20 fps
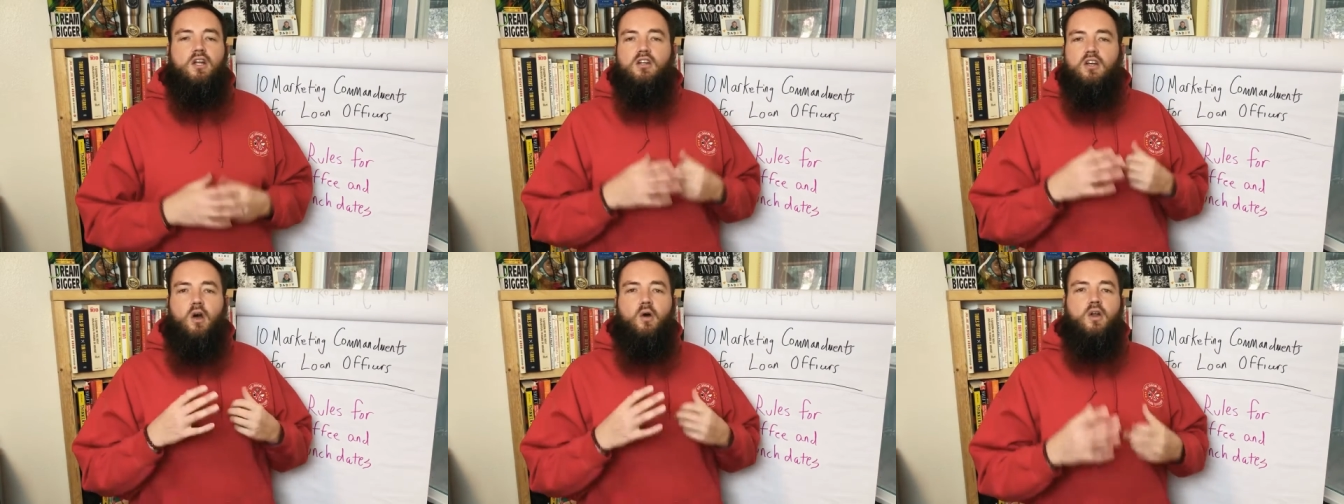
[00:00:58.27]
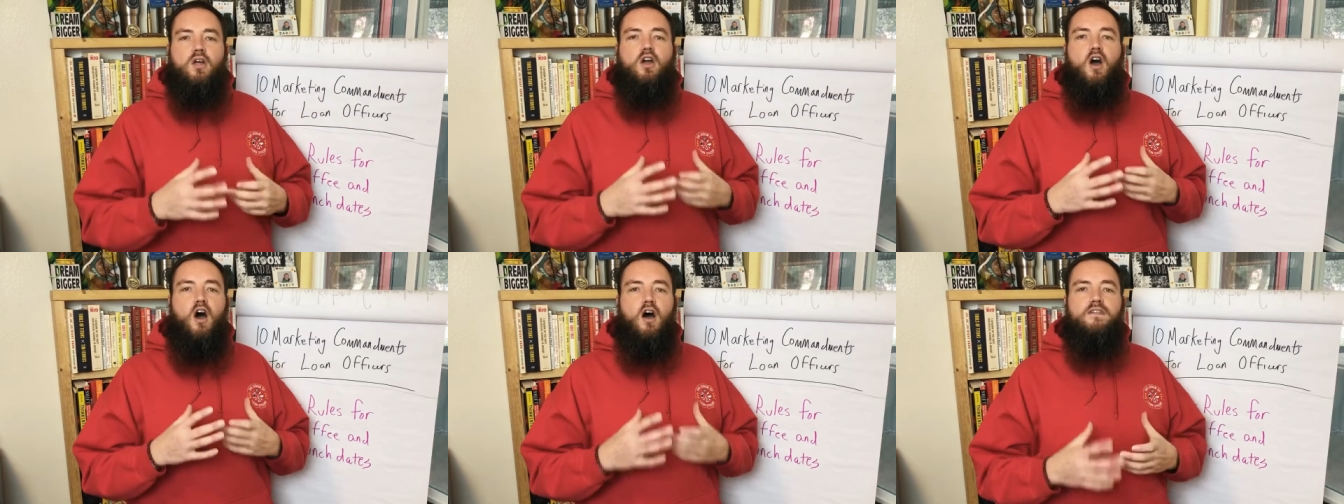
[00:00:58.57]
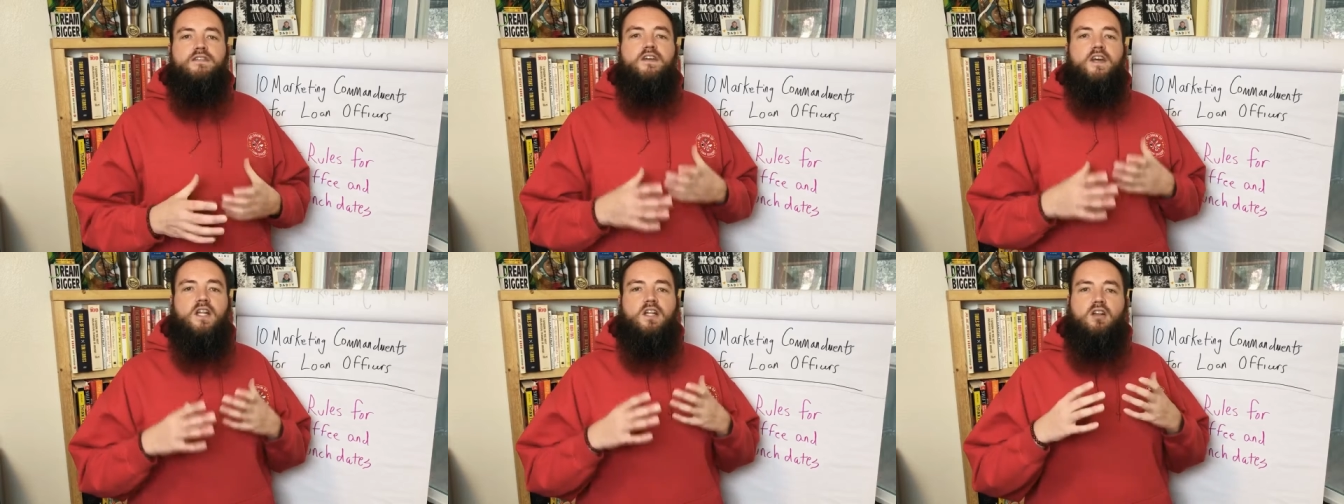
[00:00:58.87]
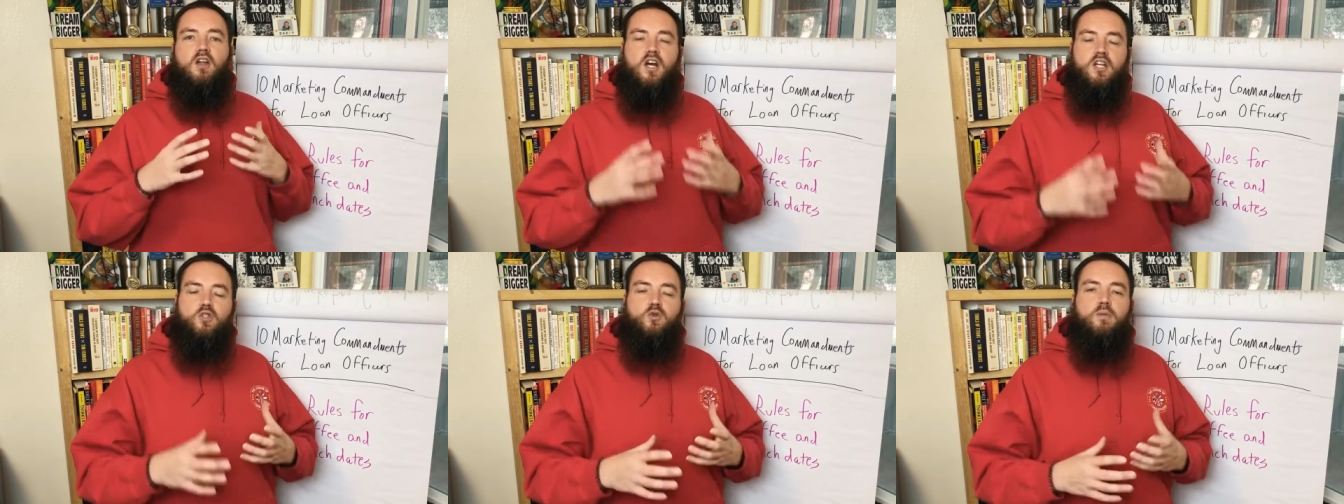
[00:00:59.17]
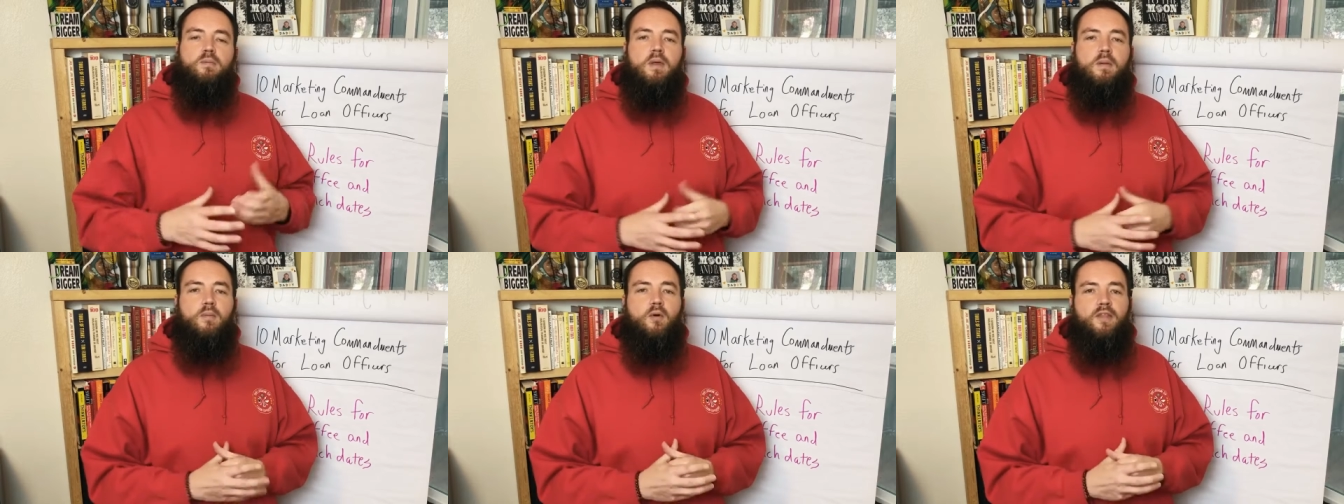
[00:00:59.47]
Go to coffee and lunch
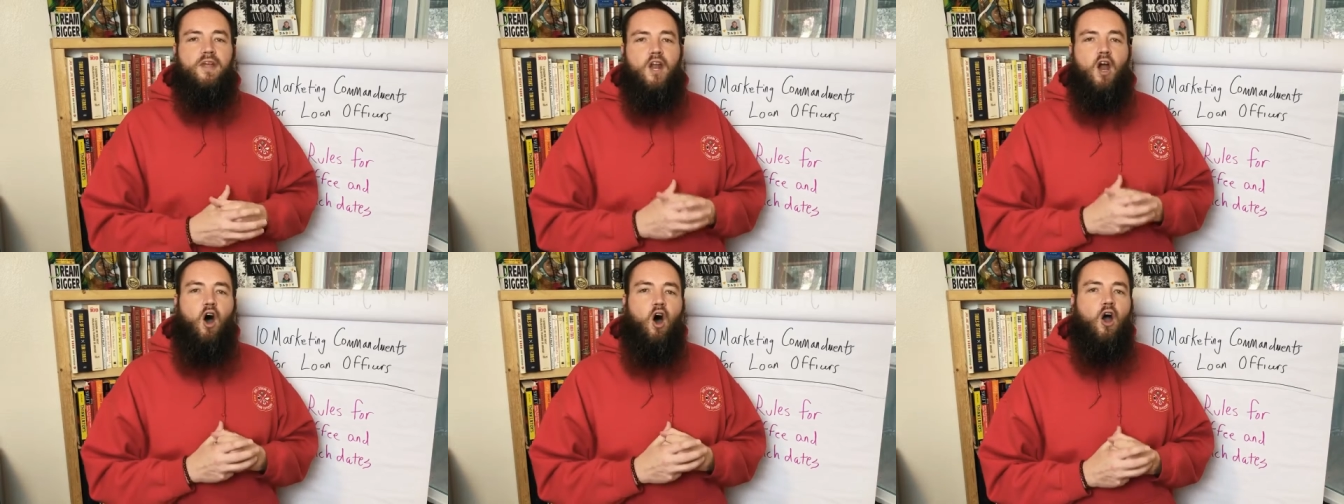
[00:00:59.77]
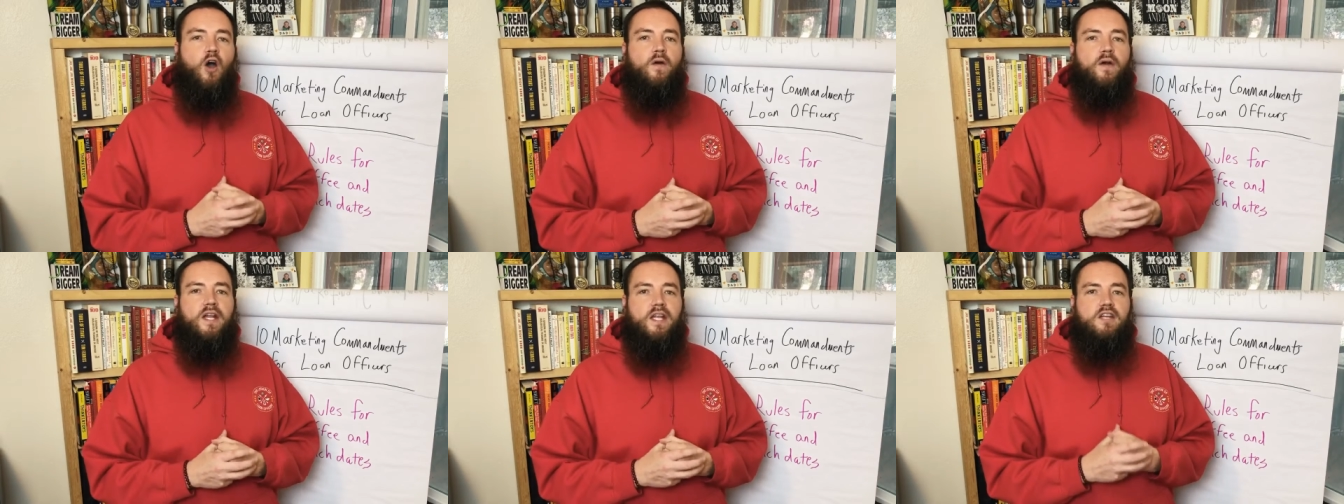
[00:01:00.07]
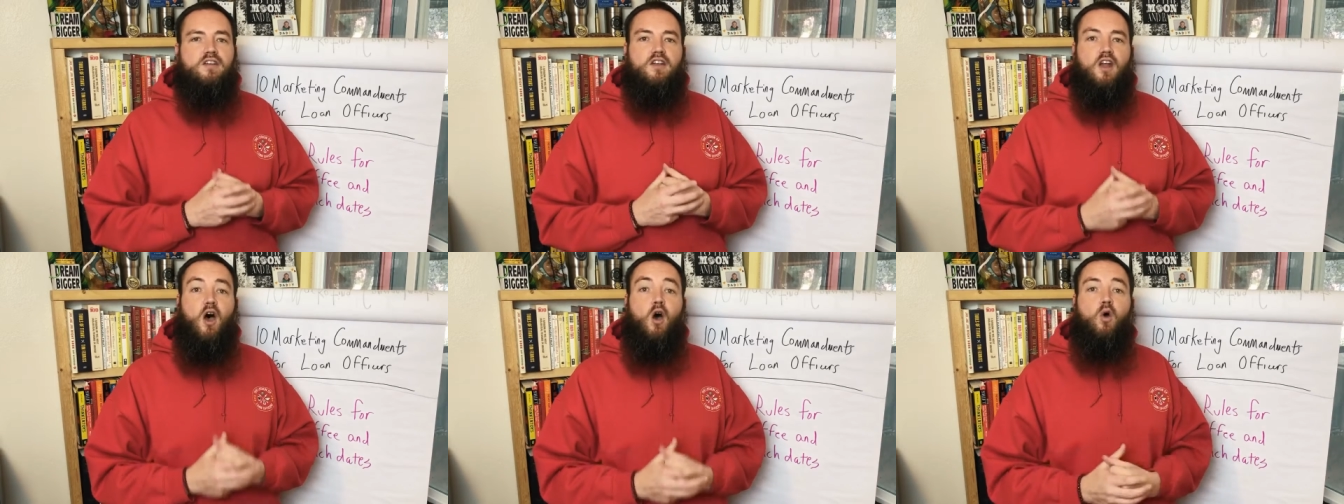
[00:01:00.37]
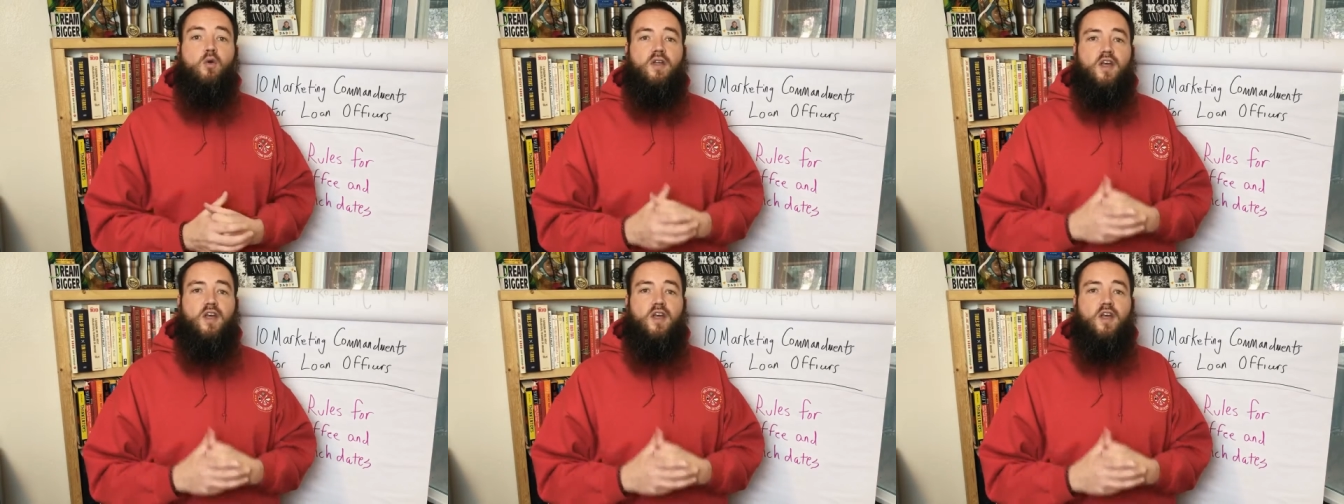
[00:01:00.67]
with people that already know